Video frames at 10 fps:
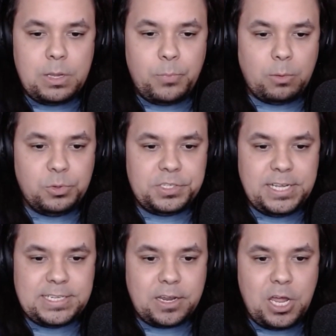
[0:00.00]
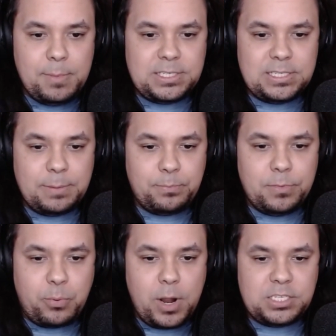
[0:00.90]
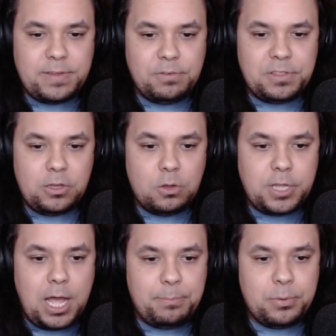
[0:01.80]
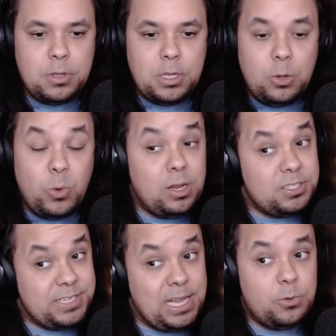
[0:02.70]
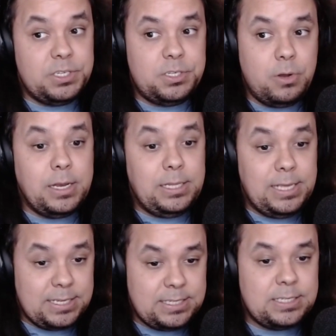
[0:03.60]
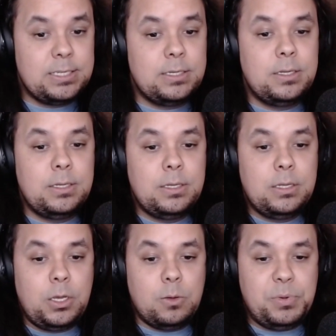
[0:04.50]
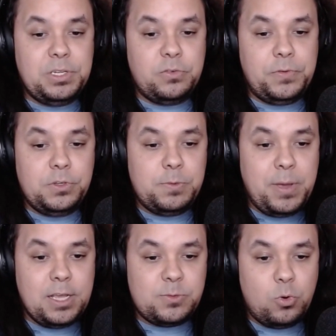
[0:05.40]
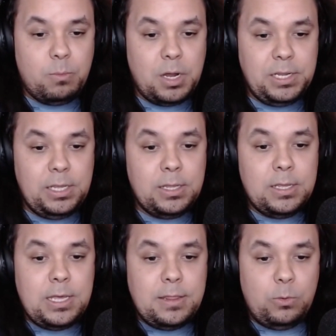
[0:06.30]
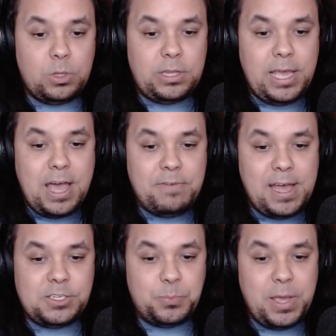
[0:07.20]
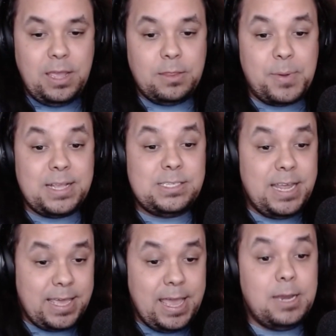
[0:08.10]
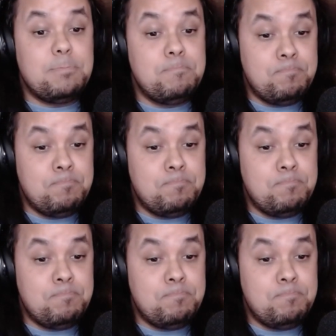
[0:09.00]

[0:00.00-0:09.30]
The problem with today's economics is that the price of everything goes up while our salaries do not. Yes. Companies refuse to pay us more money than what they have had to pay the past decade.